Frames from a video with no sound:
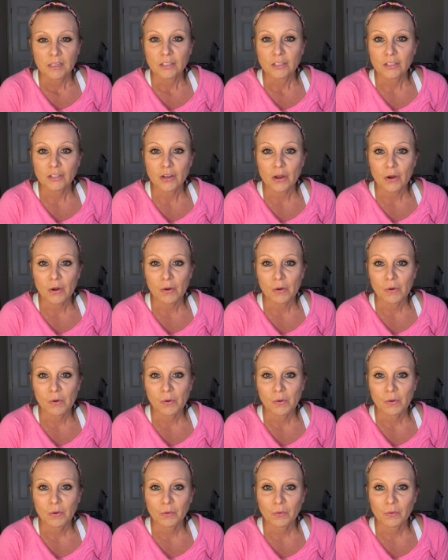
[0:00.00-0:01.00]

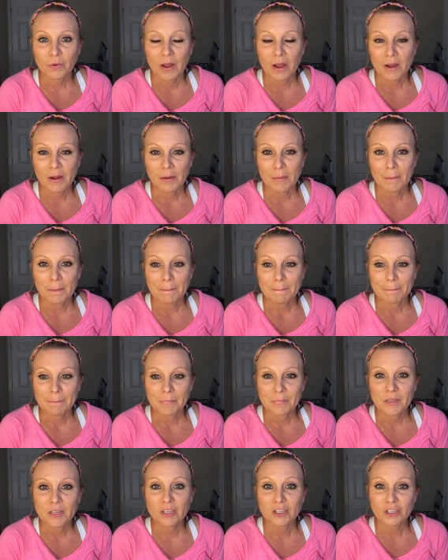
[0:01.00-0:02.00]
so um,
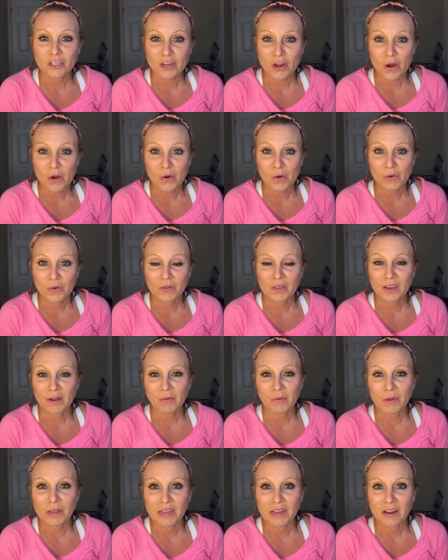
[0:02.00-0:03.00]
just know
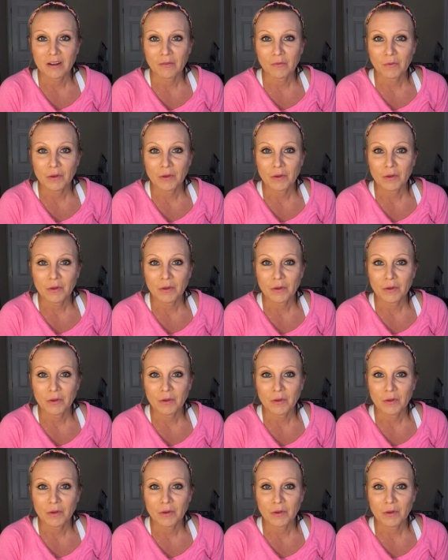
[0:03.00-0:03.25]
that we